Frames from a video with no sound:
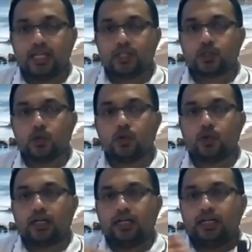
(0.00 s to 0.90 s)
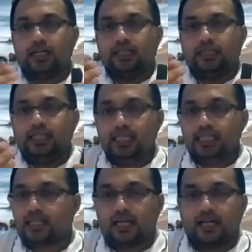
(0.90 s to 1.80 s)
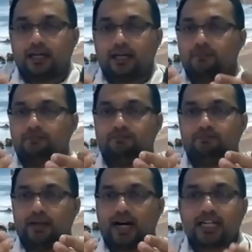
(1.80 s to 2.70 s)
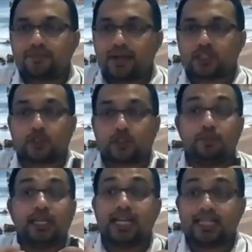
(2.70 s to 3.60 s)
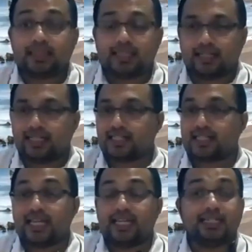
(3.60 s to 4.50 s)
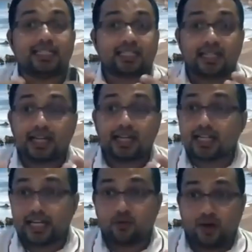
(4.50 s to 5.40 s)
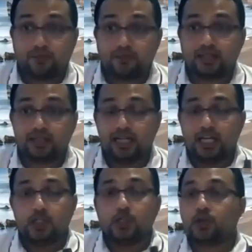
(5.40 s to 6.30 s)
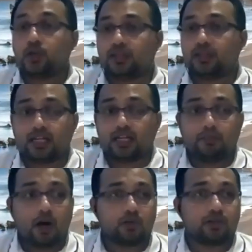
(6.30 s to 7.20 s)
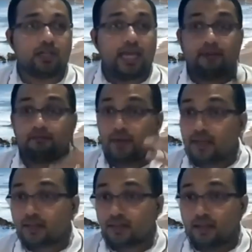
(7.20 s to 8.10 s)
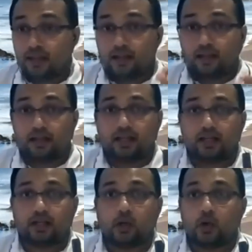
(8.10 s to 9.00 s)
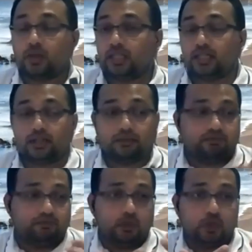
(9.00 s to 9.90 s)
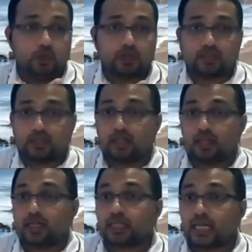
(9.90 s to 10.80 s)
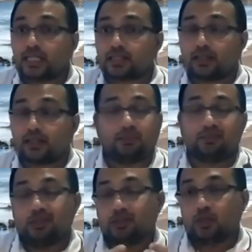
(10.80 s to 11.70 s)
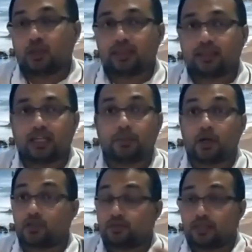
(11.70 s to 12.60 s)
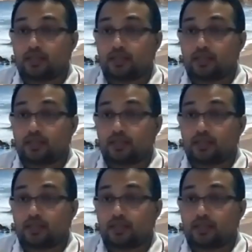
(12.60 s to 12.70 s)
So these artifacts could be anything. Let's say in a agile environment, you could think about Epic, or the use case. You can think about